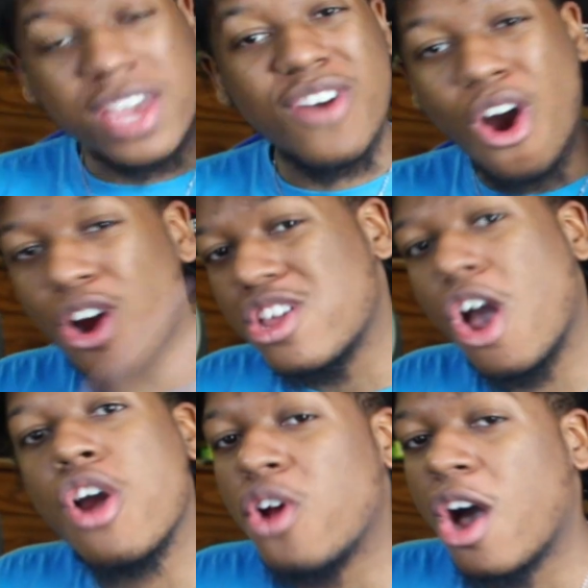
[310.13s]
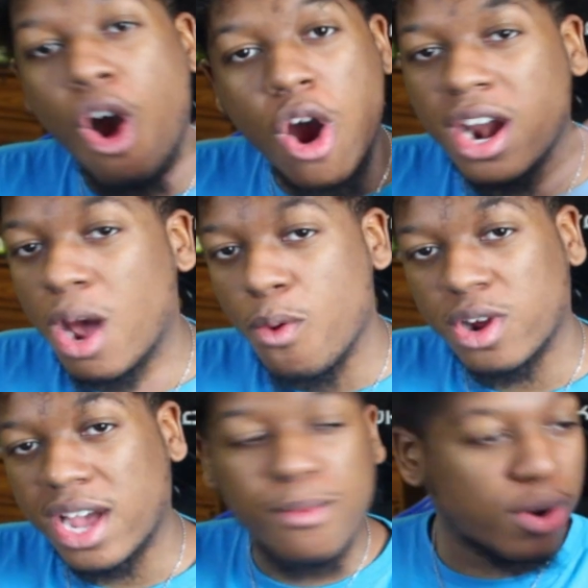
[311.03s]
harder. Y'all already know how hard I
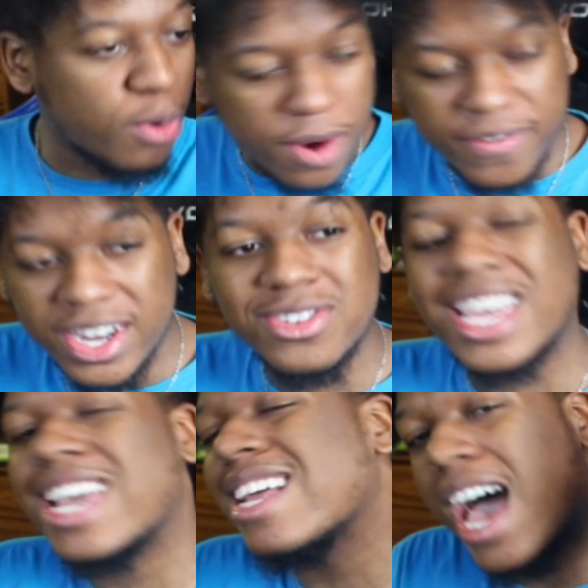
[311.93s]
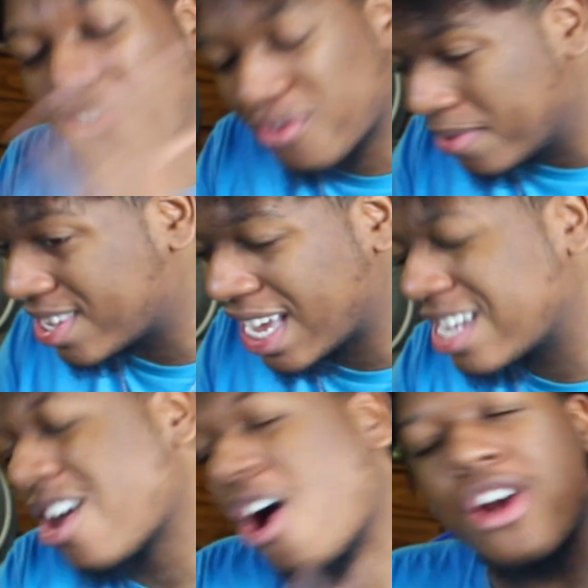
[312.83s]
work. I record videos and live stream to say
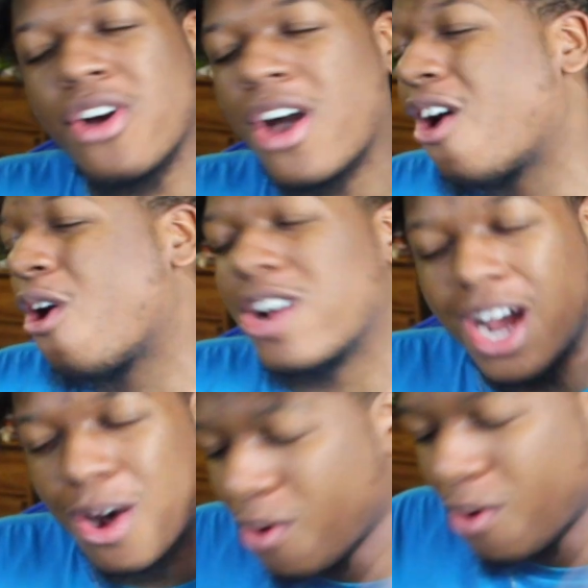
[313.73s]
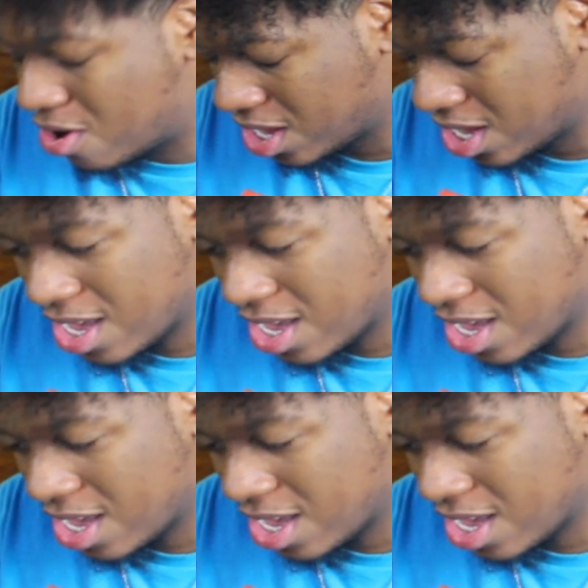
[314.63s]
that. Y'all already know how hard I work.